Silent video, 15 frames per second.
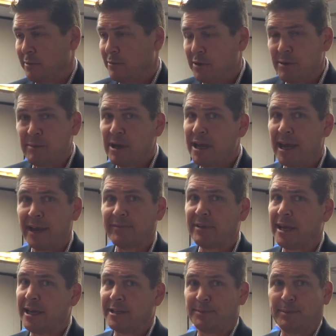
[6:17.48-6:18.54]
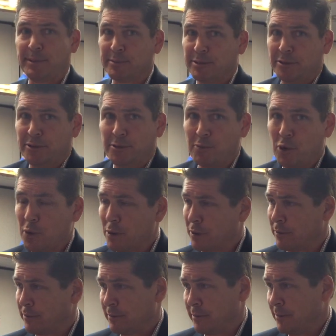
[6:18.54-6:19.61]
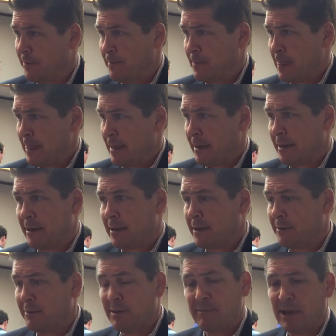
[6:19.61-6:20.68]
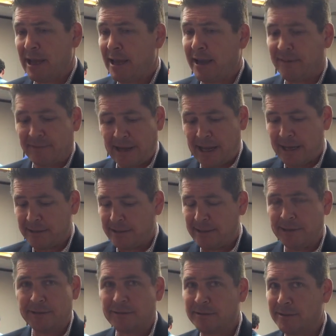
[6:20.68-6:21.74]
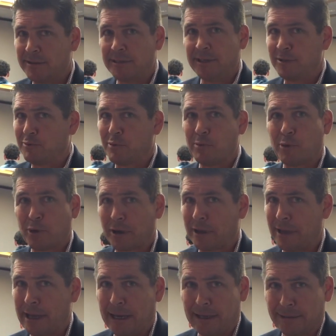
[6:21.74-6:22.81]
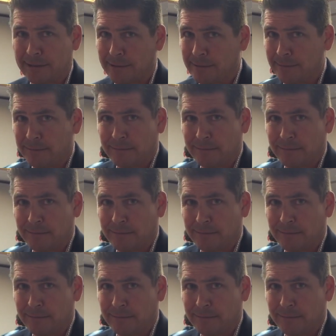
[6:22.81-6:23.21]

we may have to ask people to do more. Uh, we may have to ask teachers to teach one more class,